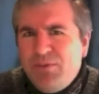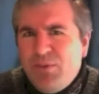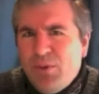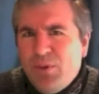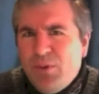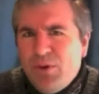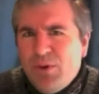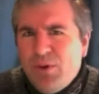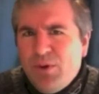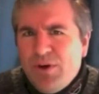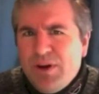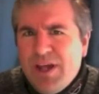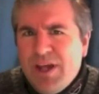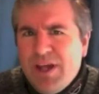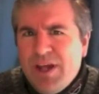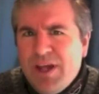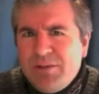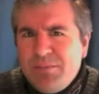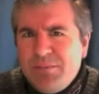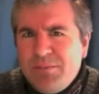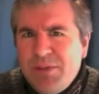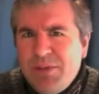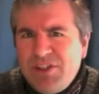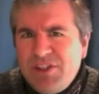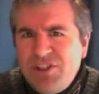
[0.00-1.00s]
for
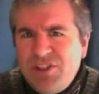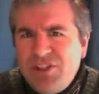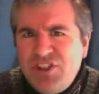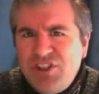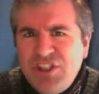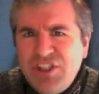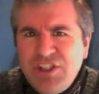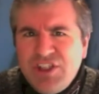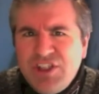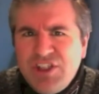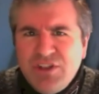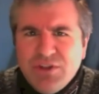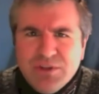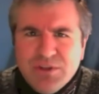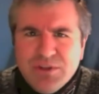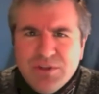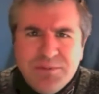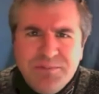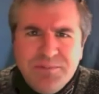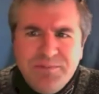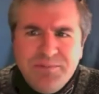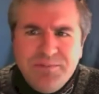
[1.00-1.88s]
at Meiji Jingu?